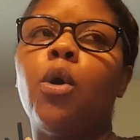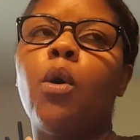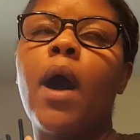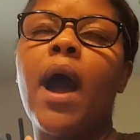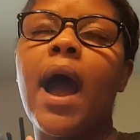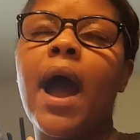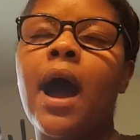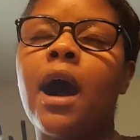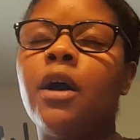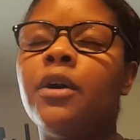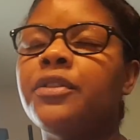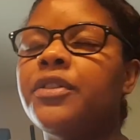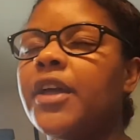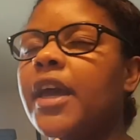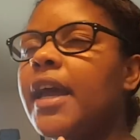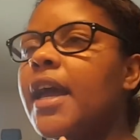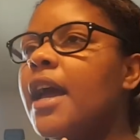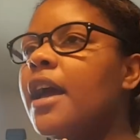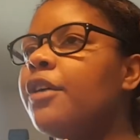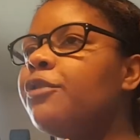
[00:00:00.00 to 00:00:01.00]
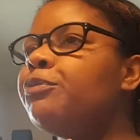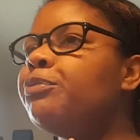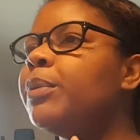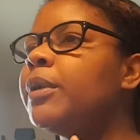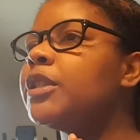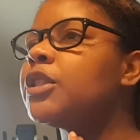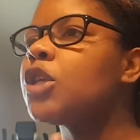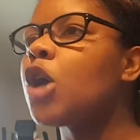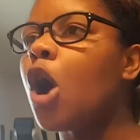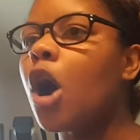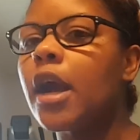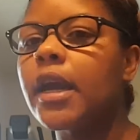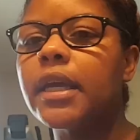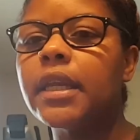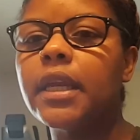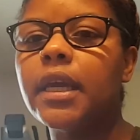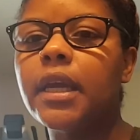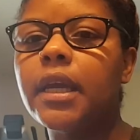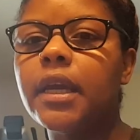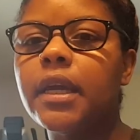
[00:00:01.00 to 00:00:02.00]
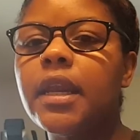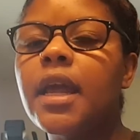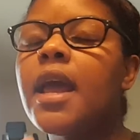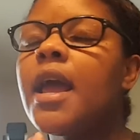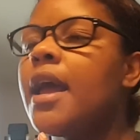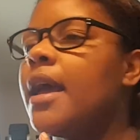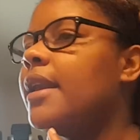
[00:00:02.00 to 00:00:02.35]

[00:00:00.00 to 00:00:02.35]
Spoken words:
how they have been targeted